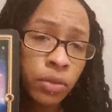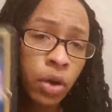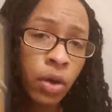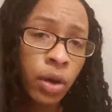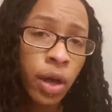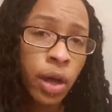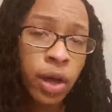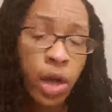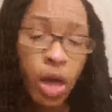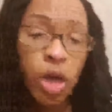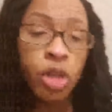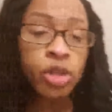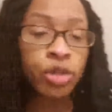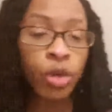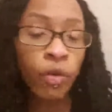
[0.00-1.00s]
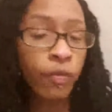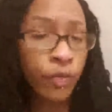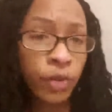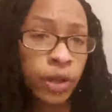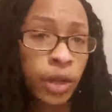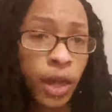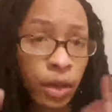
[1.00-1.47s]
Okay? Don't
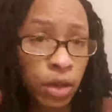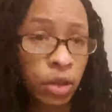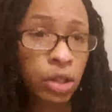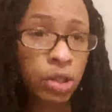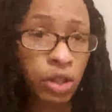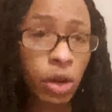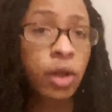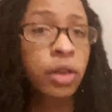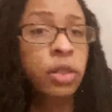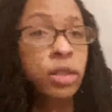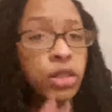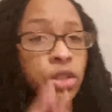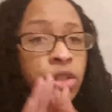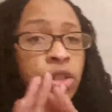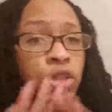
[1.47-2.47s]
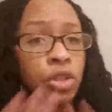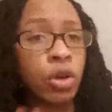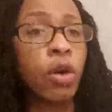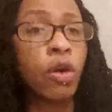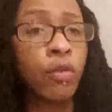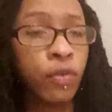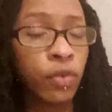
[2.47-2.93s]
freak out in the darkness. Just
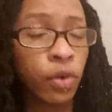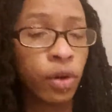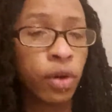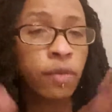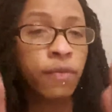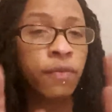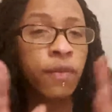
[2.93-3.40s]
go for it.